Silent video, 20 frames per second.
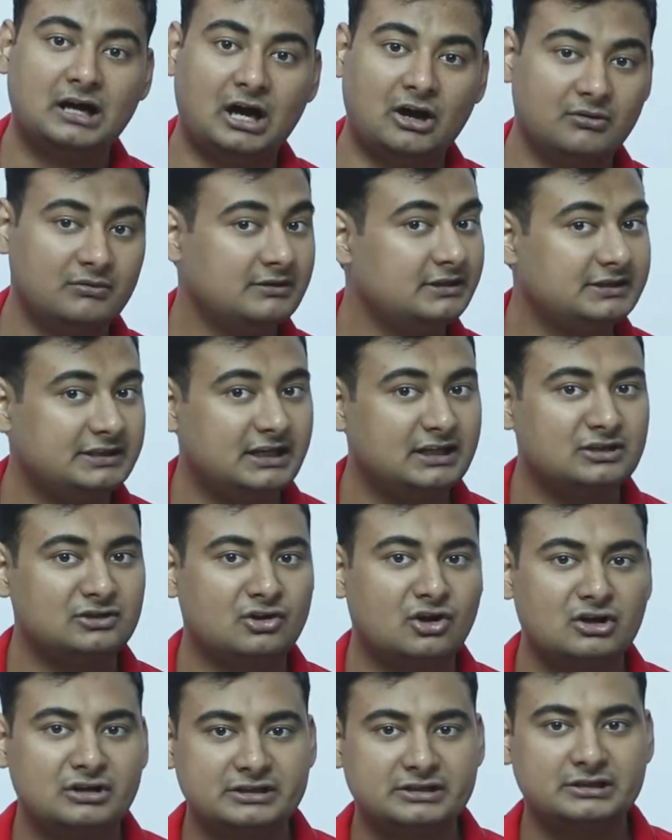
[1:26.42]
However, they are
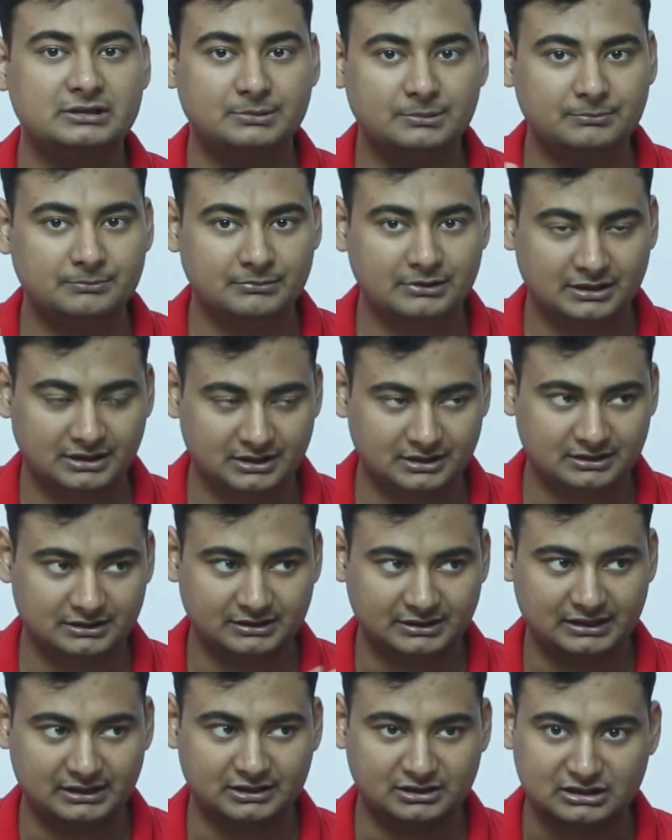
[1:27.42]
not
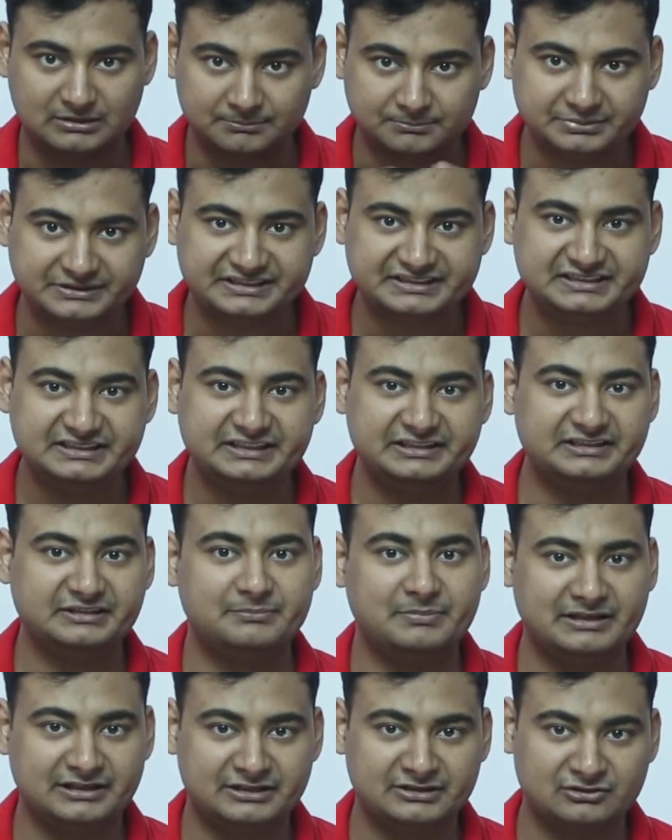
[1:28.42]
a completely
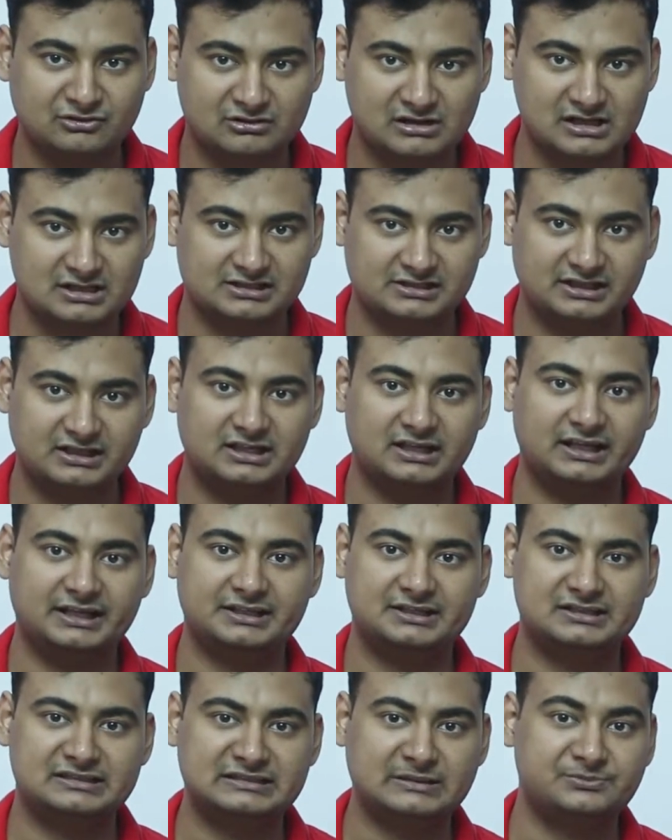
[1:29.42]
independent organization. They are
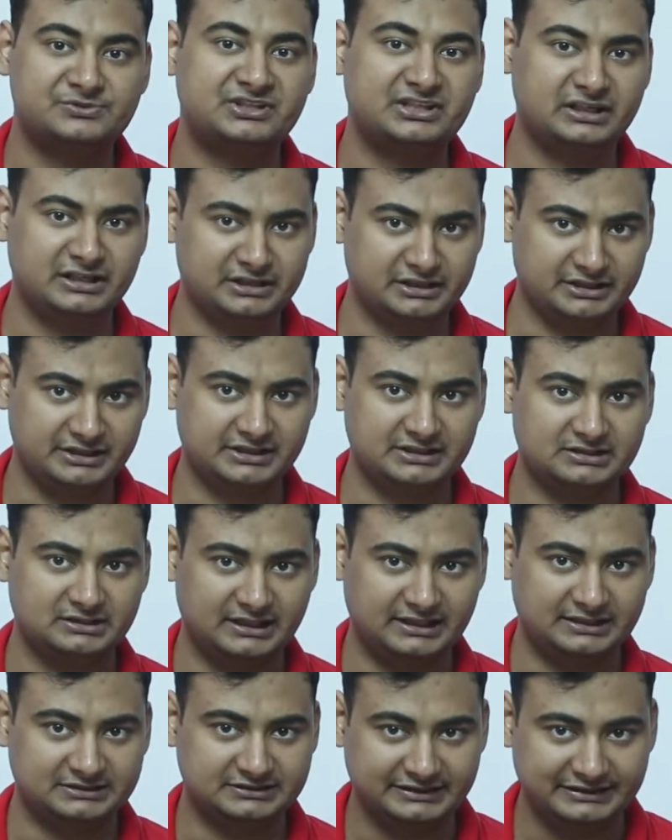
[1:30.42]
like subsidiary,
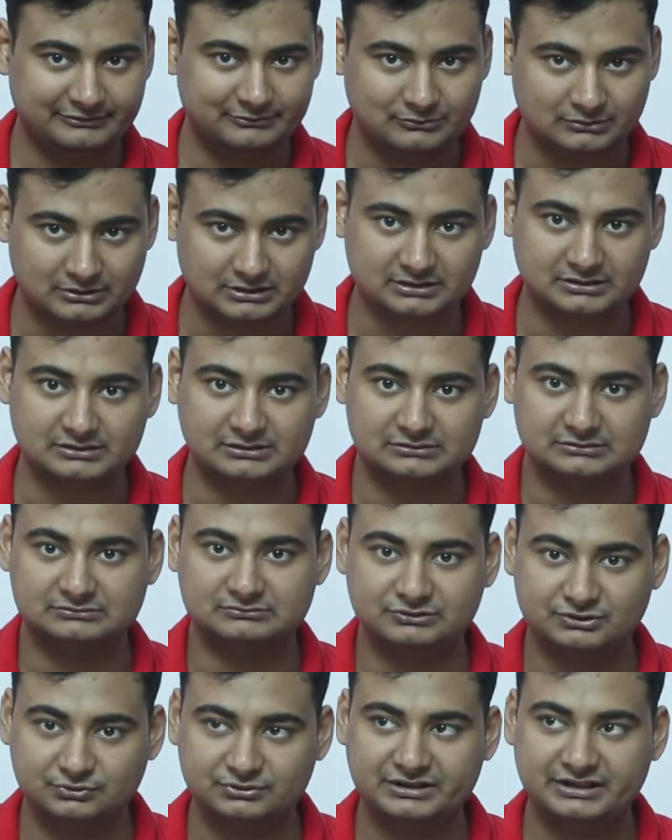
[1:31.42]
like they
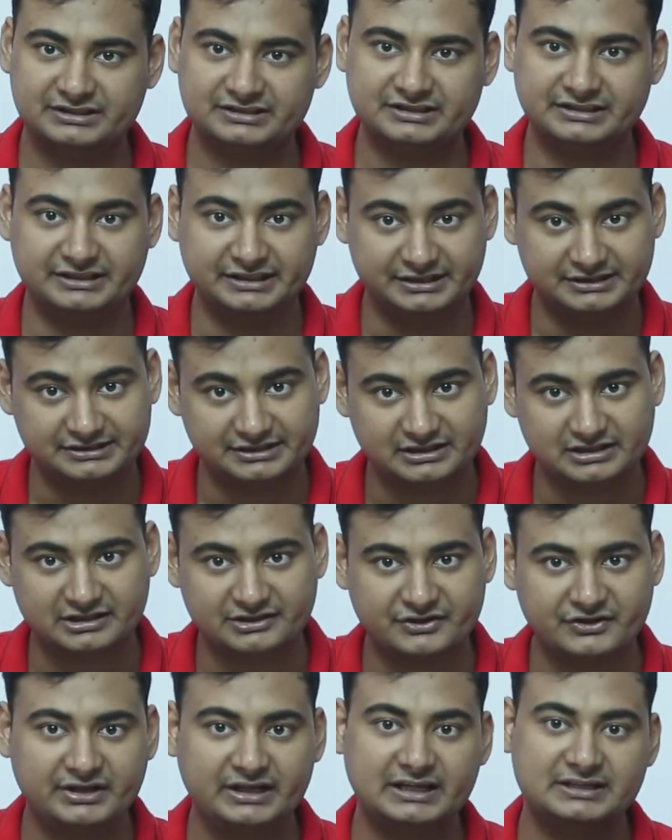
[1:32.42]
do their thing in their
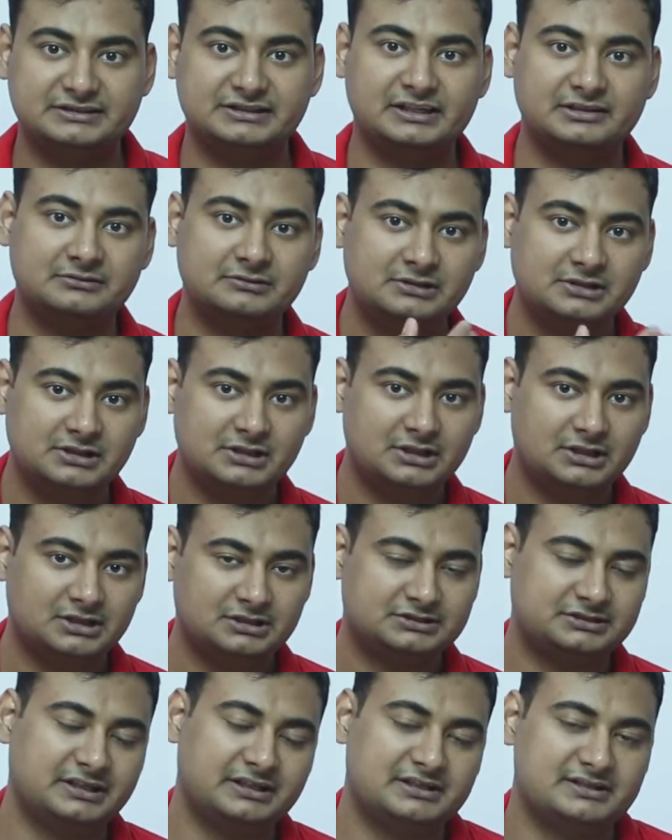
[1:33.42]
country and then
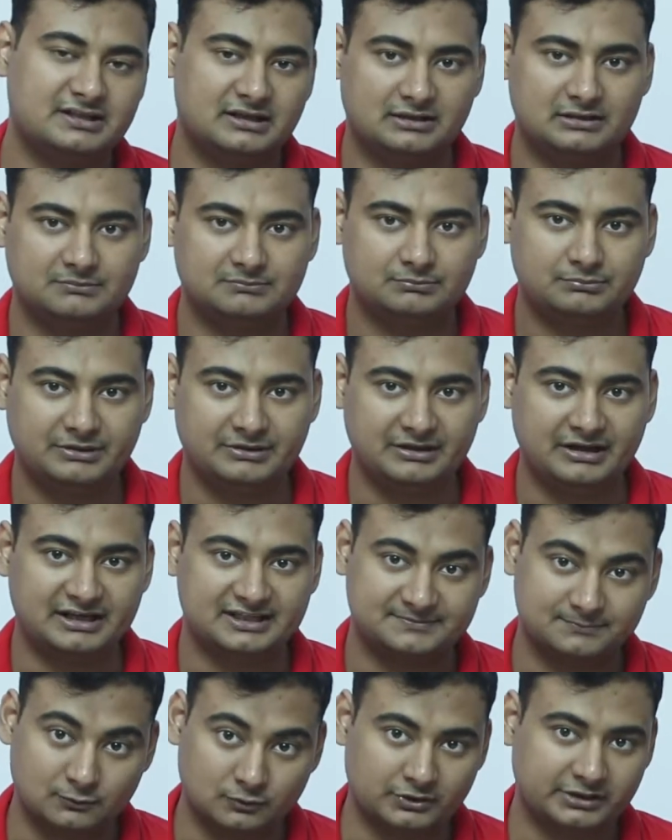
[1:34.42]
things are
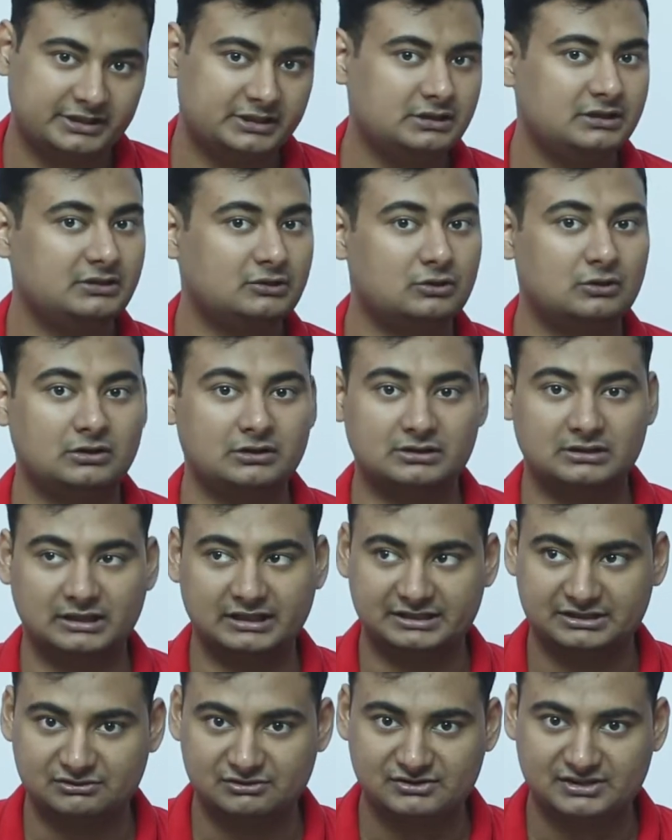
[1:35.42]
exported, or
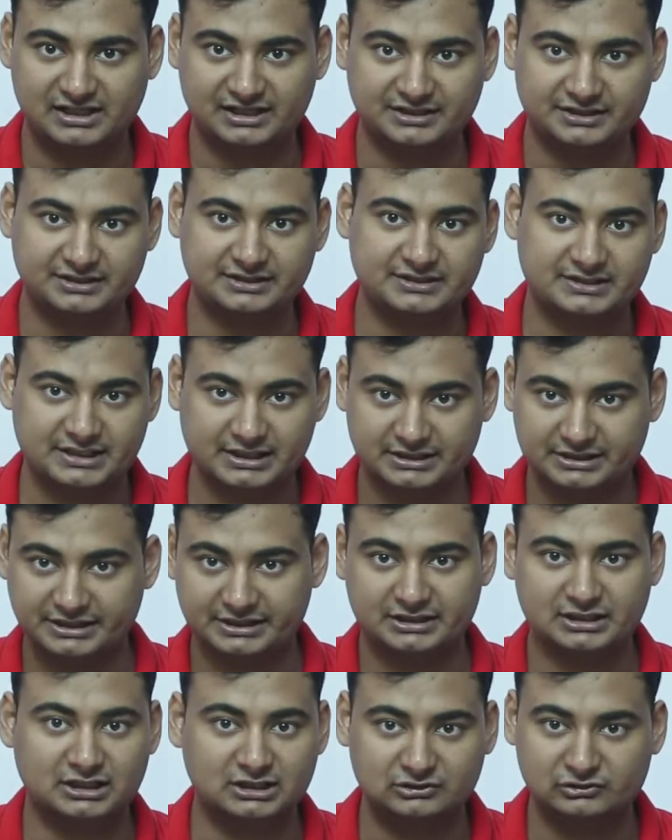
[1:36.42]
like, you know, scientists,
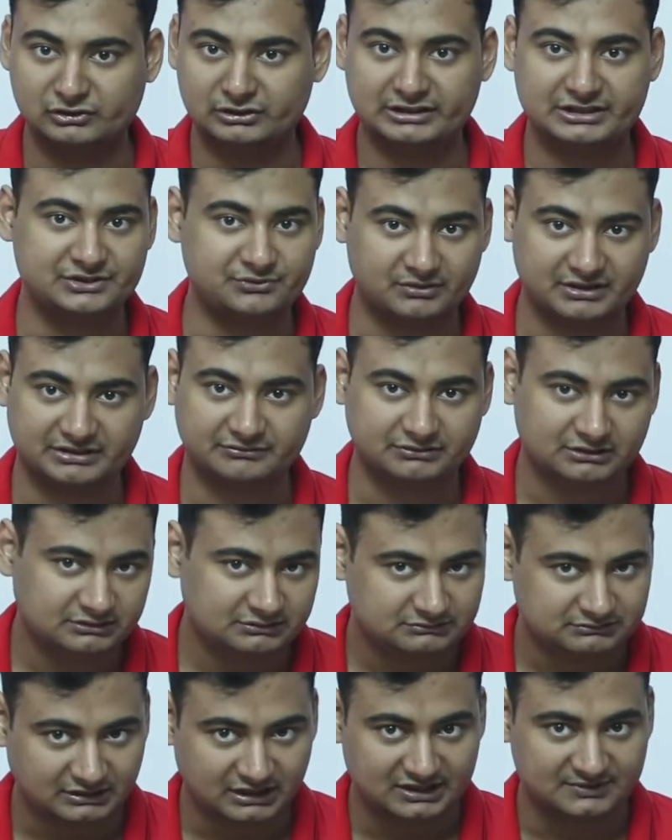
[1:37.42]
data, knowledge,
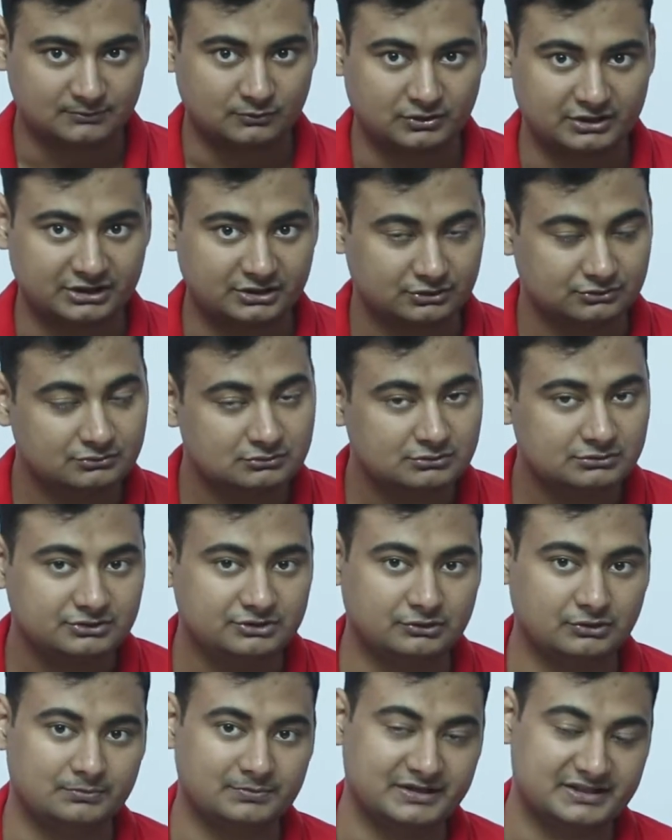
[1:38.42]
whatever, exported to
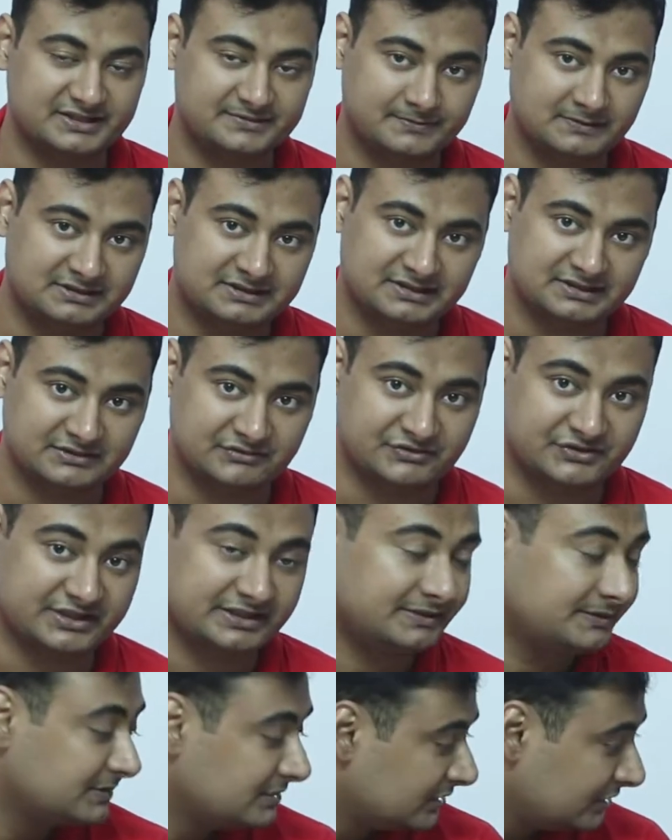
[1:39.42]
European Space Agency.